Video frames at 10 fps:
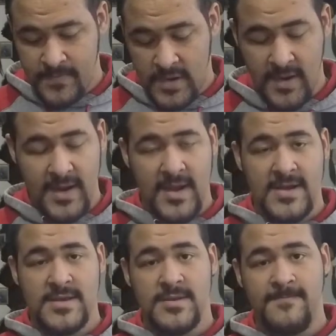All right,
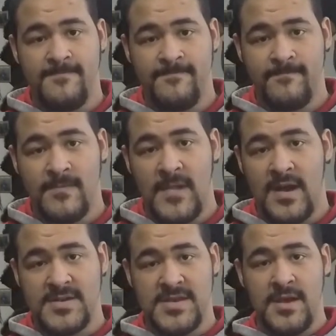guys.
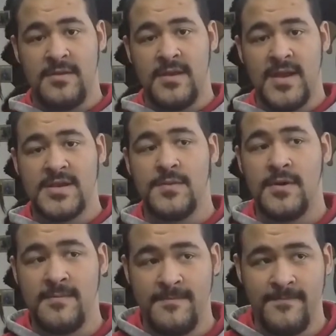I'll see you on the next
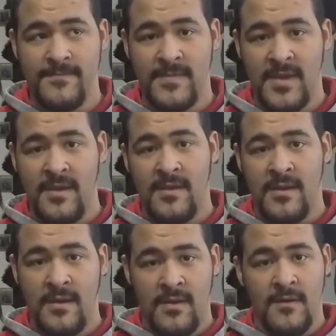one.
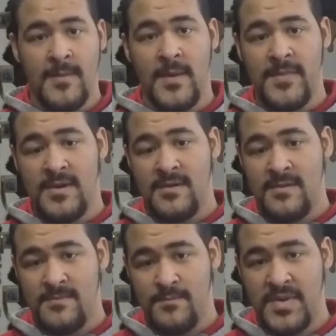Remember,
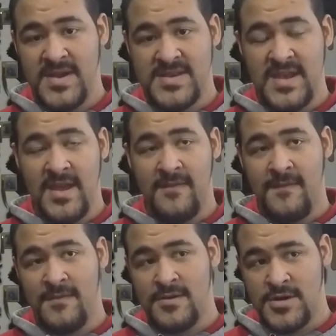be
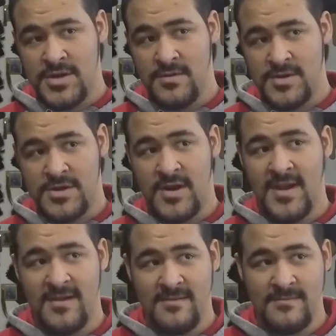safe, shoot
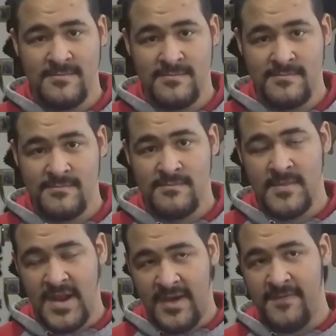straight,
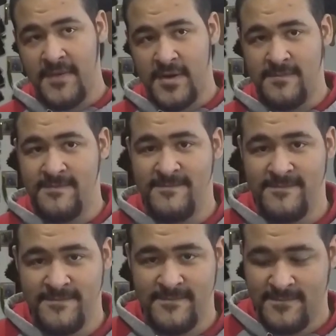and have fun.
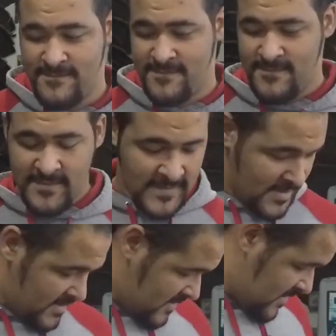You
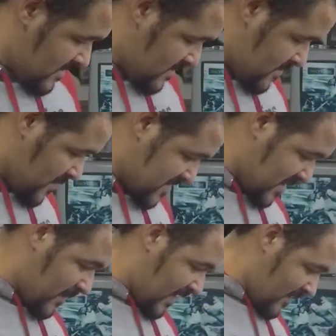want to
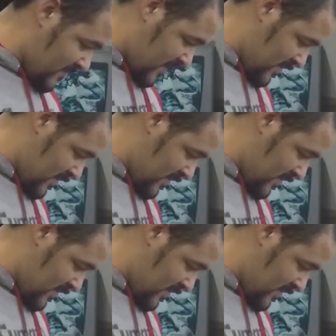say bye to everybody,